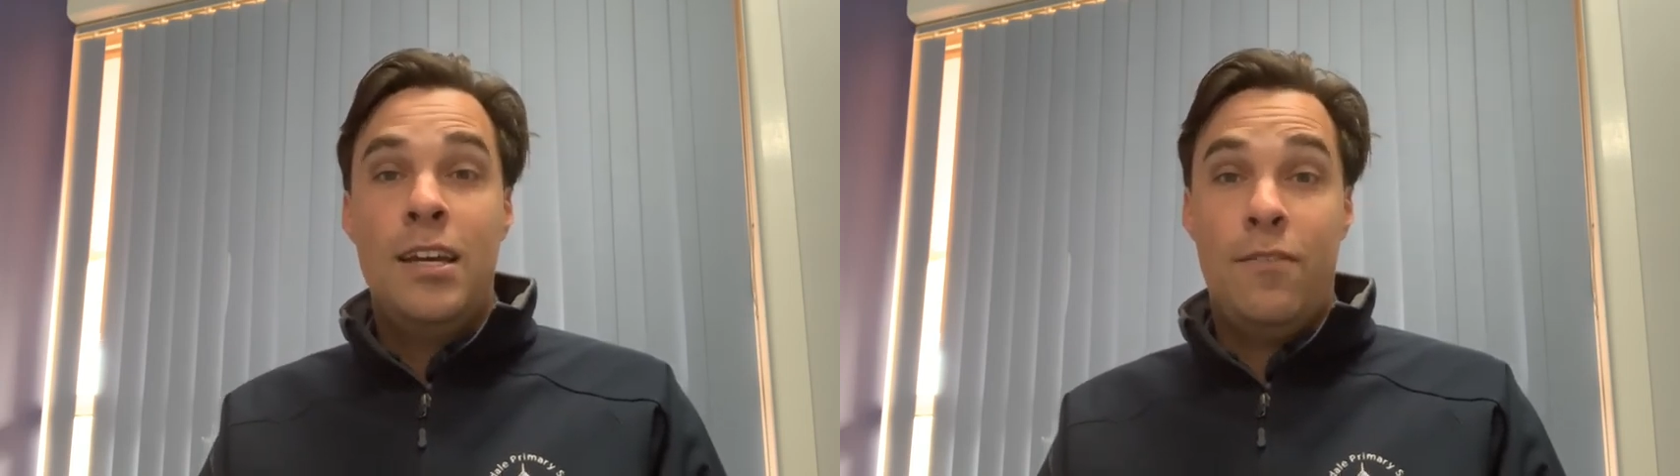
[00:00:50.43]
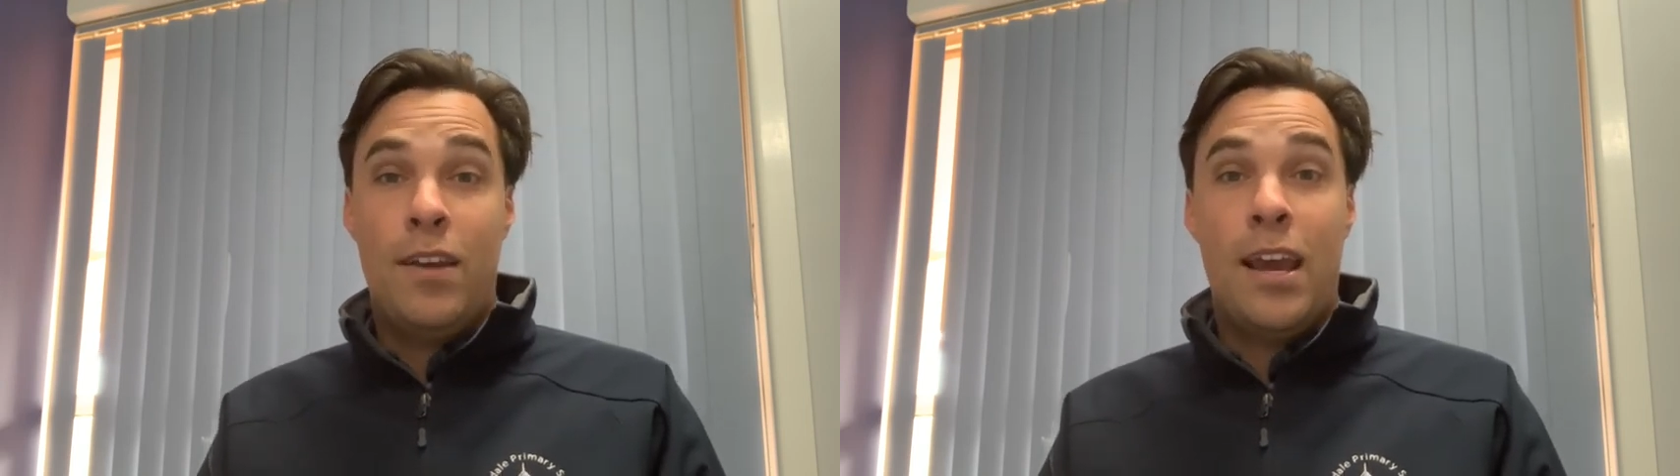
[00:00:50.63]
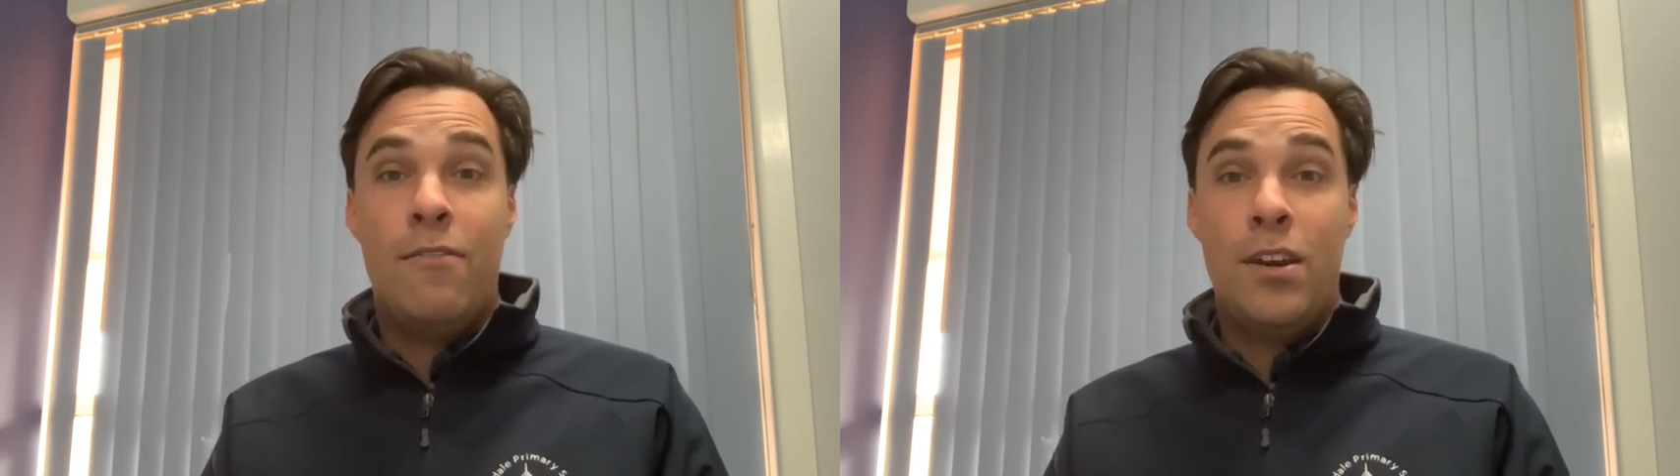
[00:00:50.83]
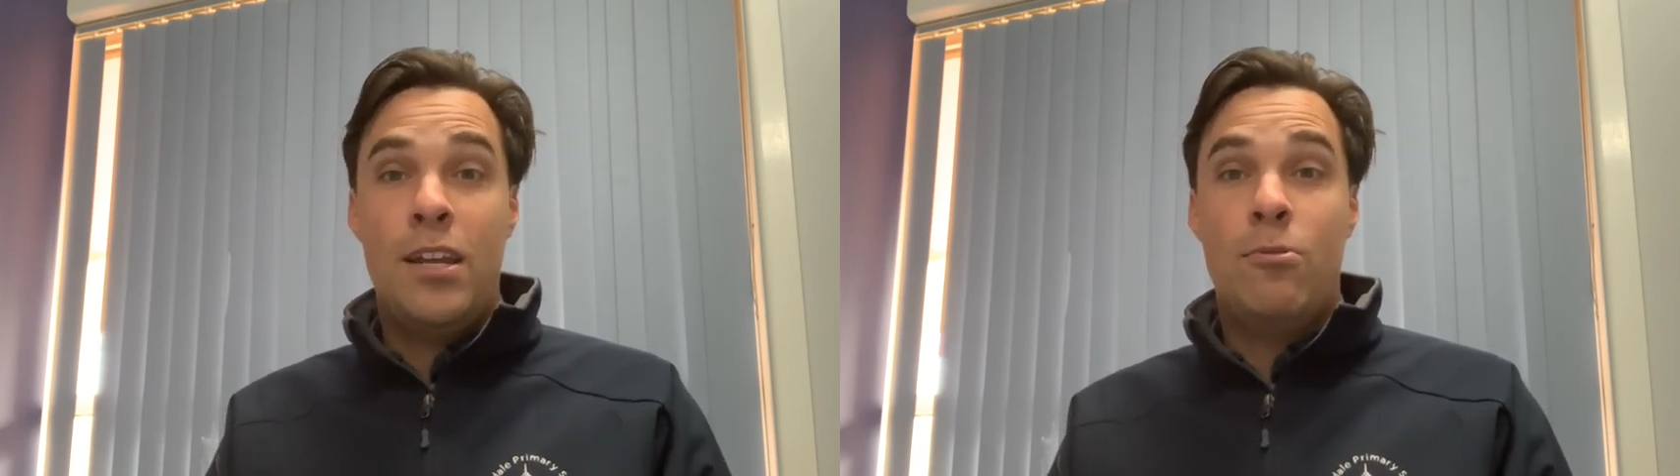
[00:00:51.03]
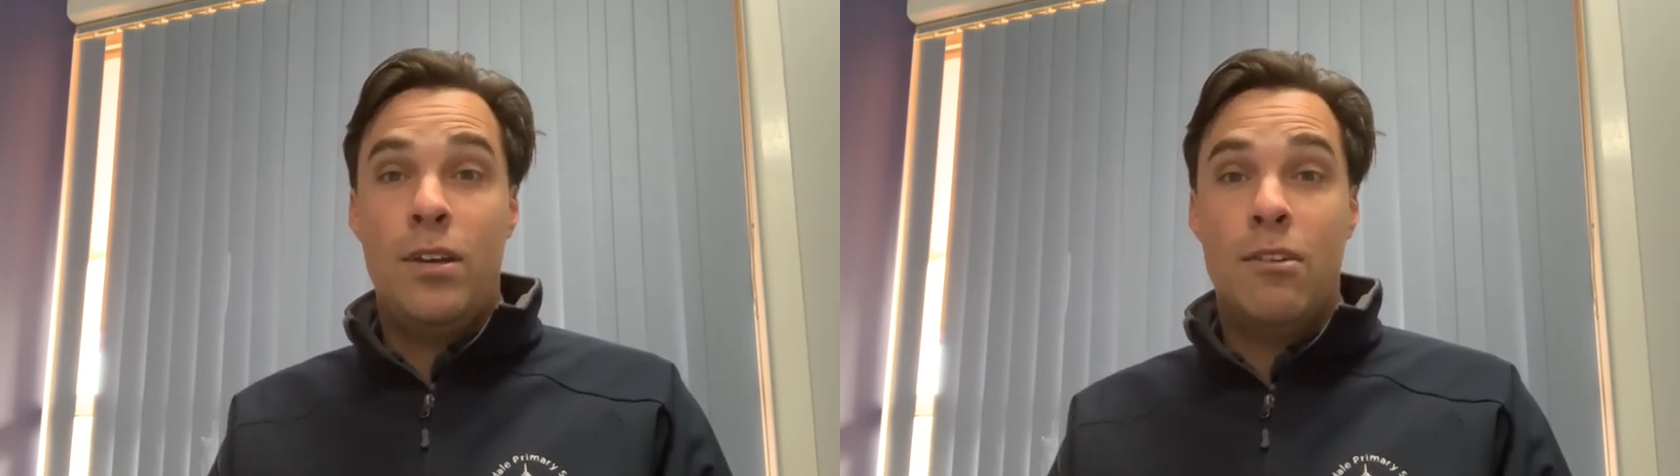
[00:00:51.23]
if they have
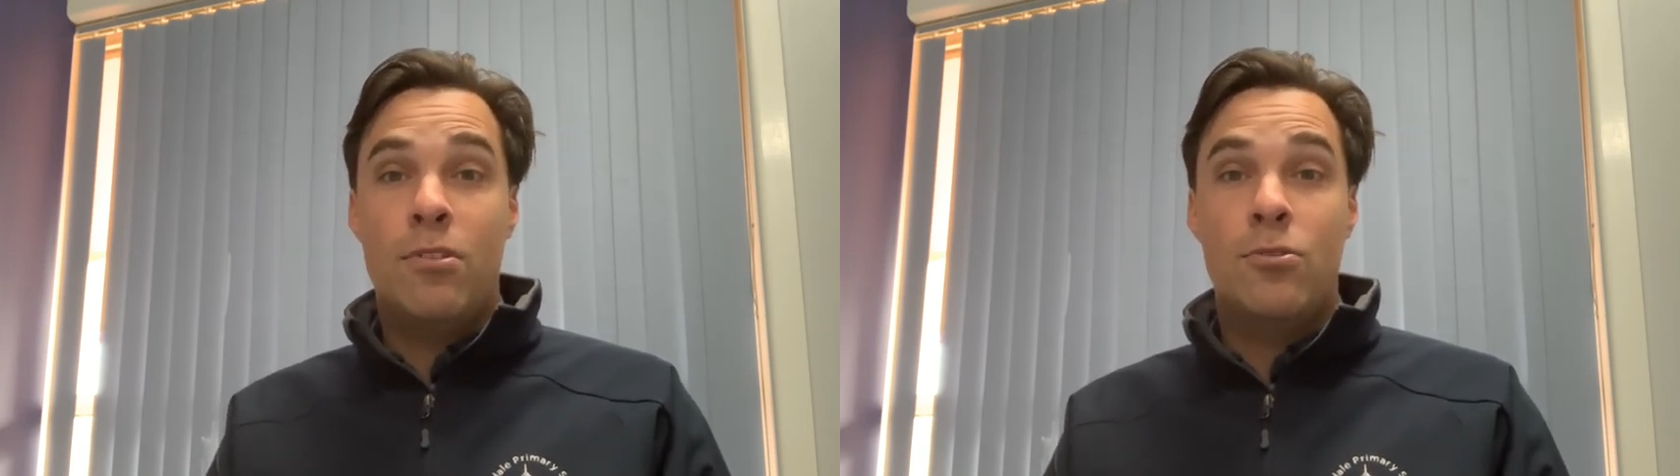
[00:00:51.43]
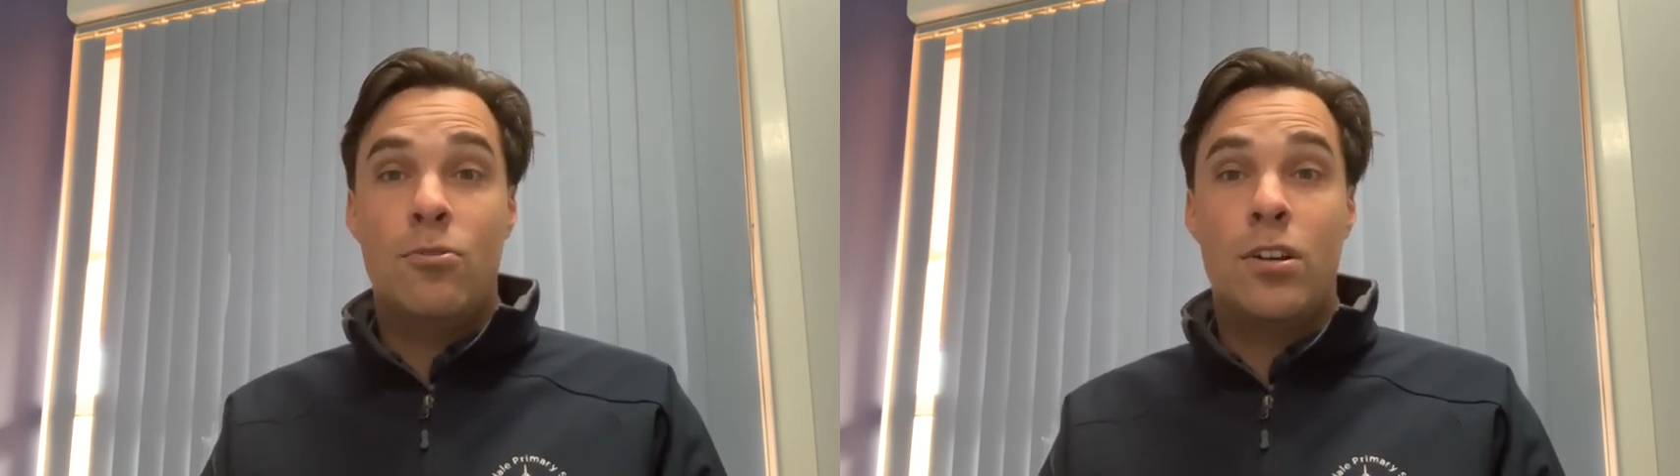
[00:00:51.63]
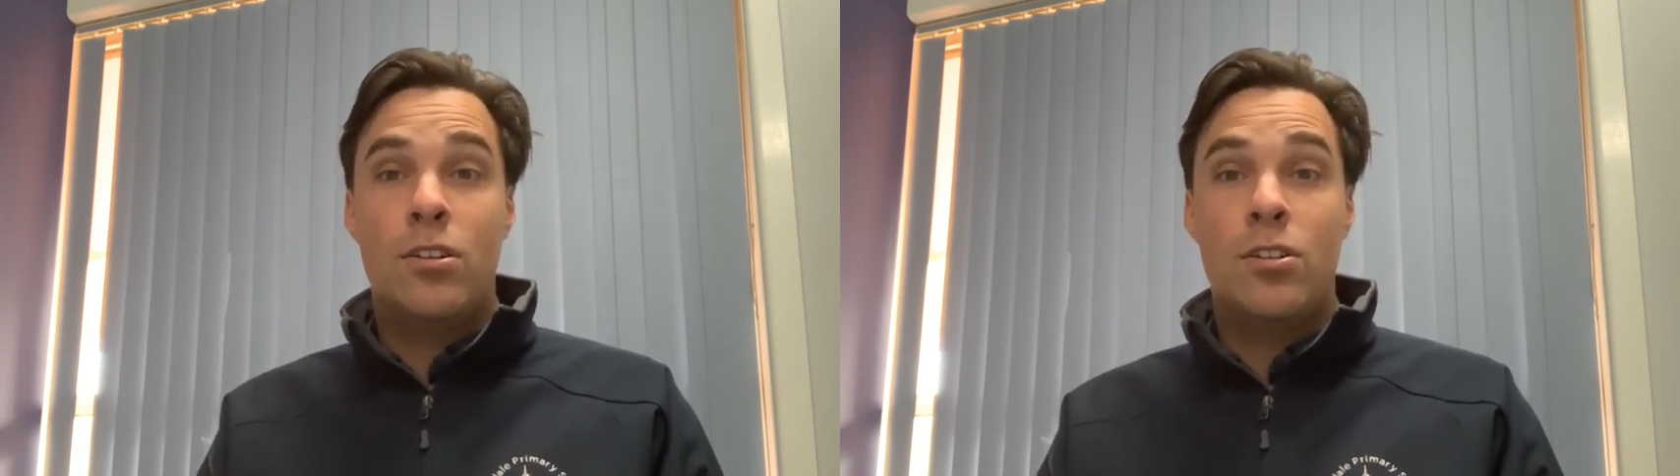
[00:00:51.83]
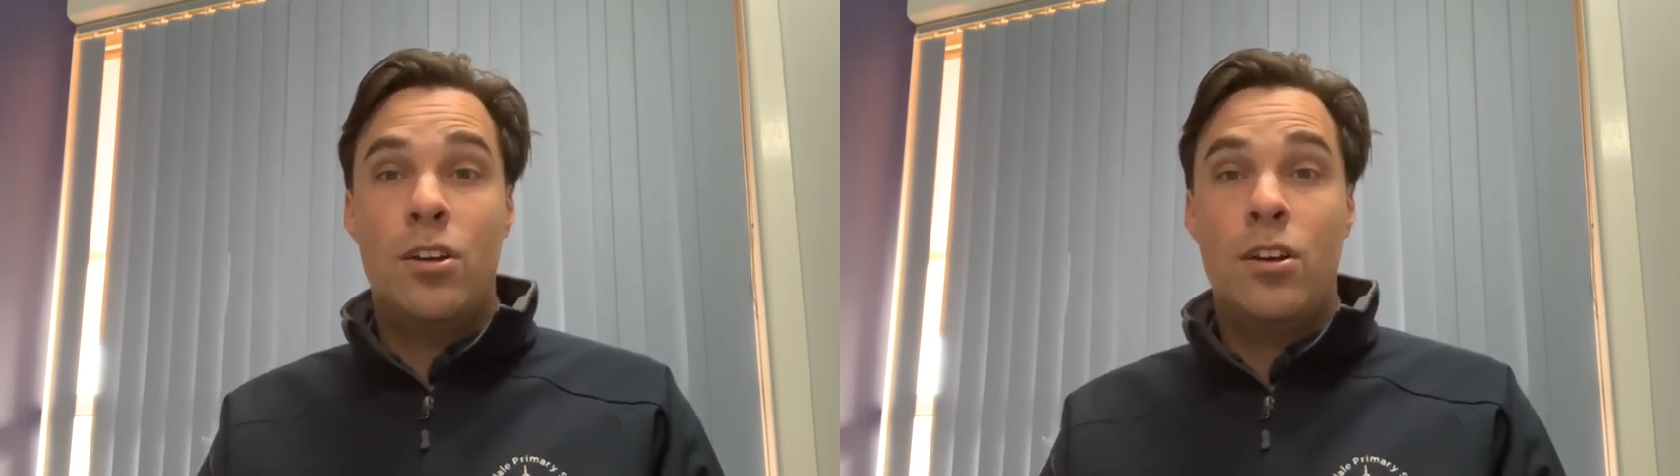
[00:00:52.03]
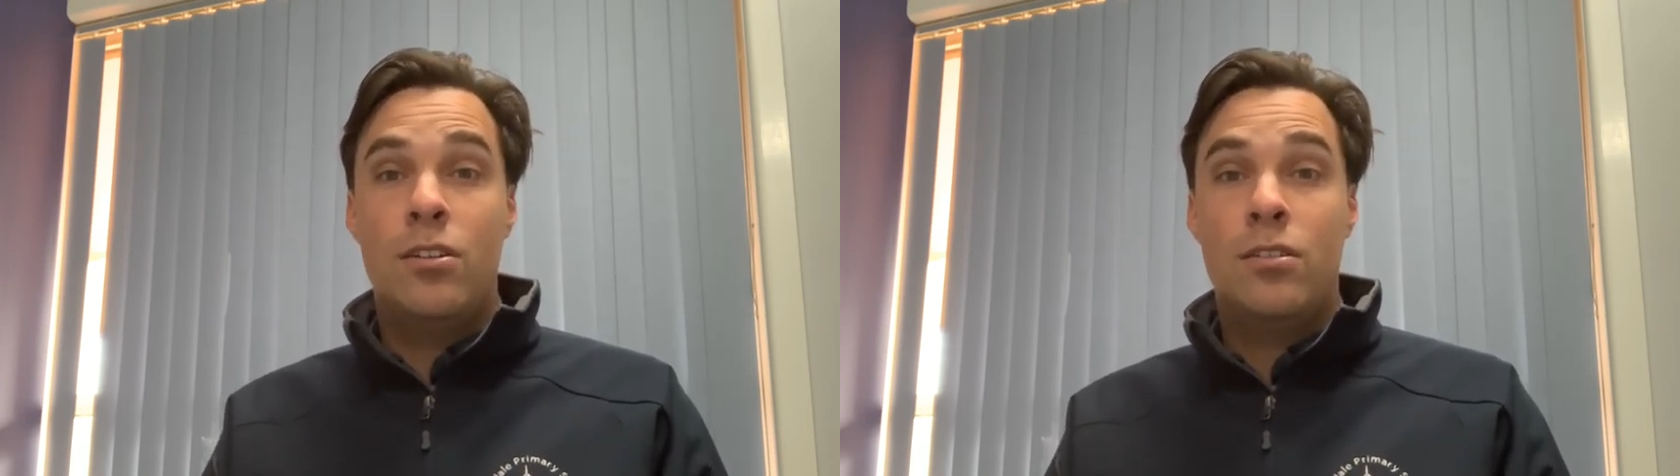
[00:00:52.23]
any queries or
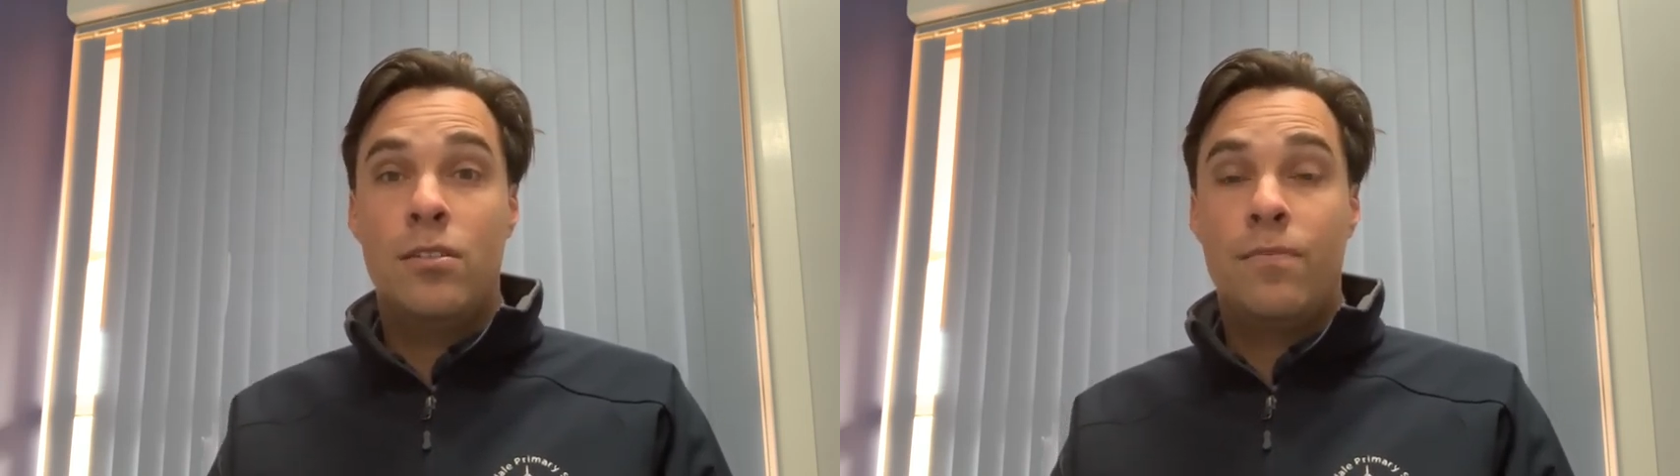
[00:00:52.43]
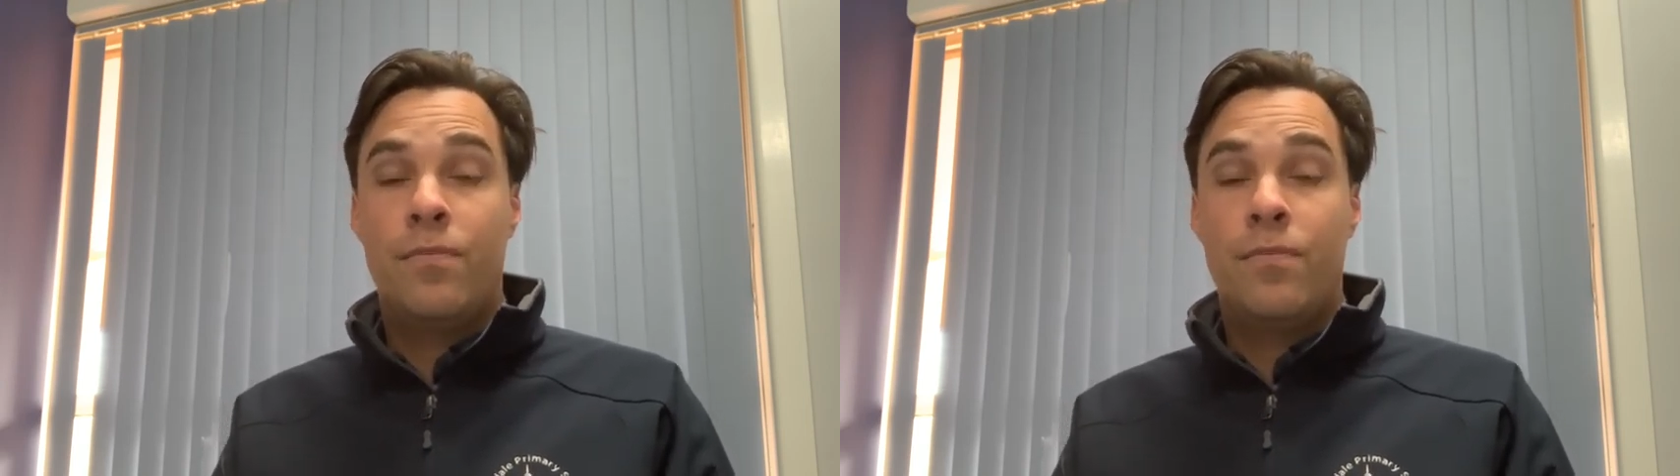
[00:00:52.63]
concerns.